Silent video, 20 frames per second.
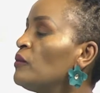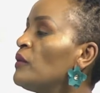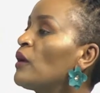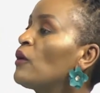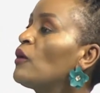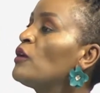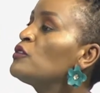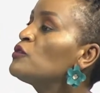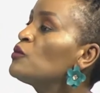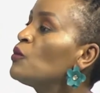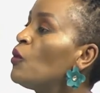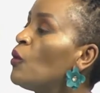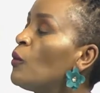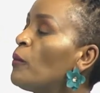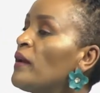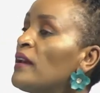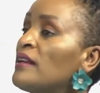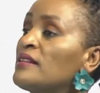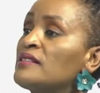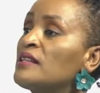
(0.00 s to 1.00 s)
We are going to
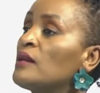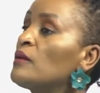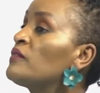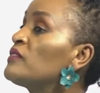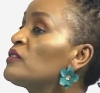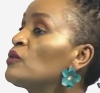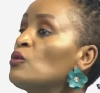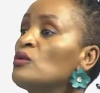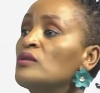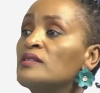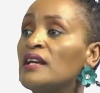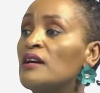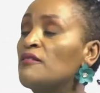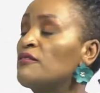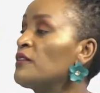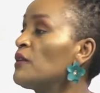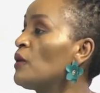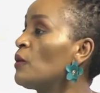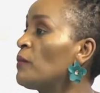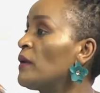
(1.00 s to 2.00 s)
open and say schools have
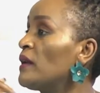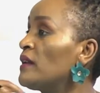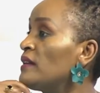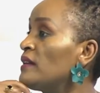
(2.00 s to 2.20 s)
reopened.